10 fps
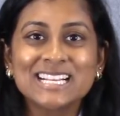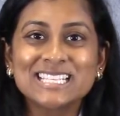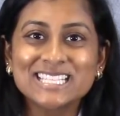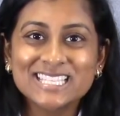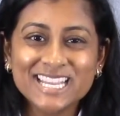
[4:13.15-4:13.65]

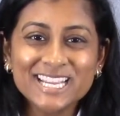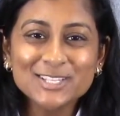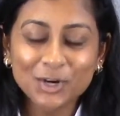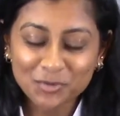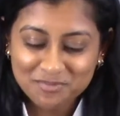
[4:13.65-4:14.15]

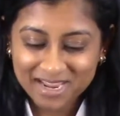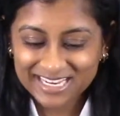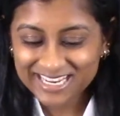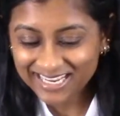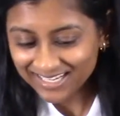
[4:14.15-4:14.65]
Seeds are
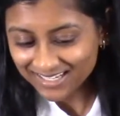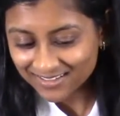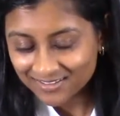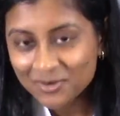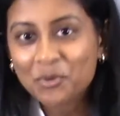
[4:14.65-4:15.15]
made
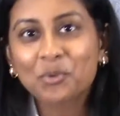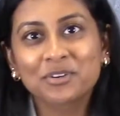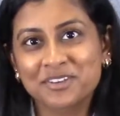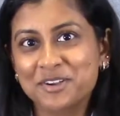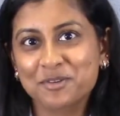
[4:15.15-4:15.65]
in
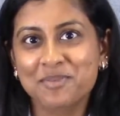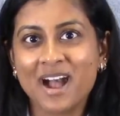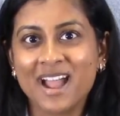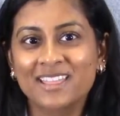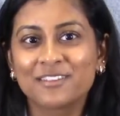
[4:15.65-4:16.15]
or
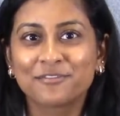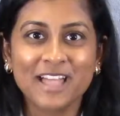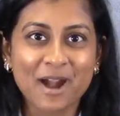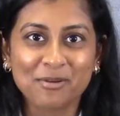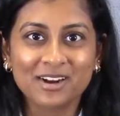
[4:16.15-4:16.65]
nearby the
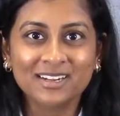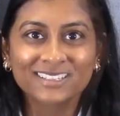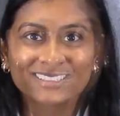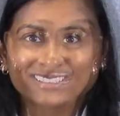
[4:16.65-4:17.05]
flower.